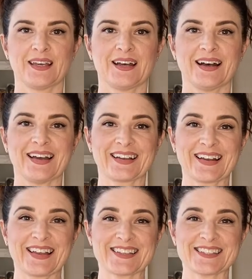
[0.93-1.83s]
Hi
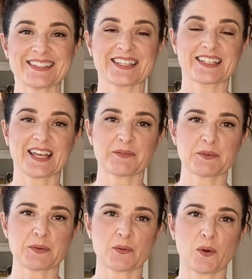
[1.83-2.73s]
guys, today I'm going
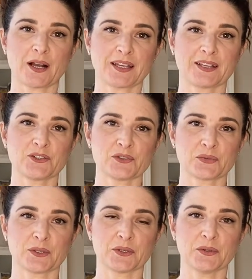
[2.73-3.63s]
to be walking you
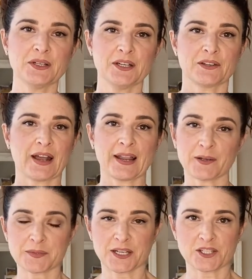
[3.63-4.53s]
through your
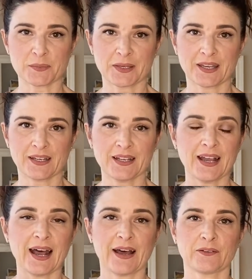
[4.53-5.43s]
at-home touch-up kit,
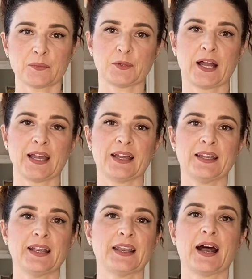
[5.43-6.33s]
how to apply
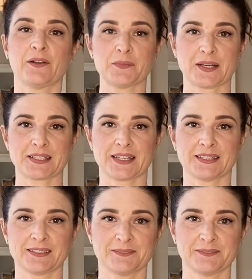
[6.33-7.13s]
it, and how to mix it.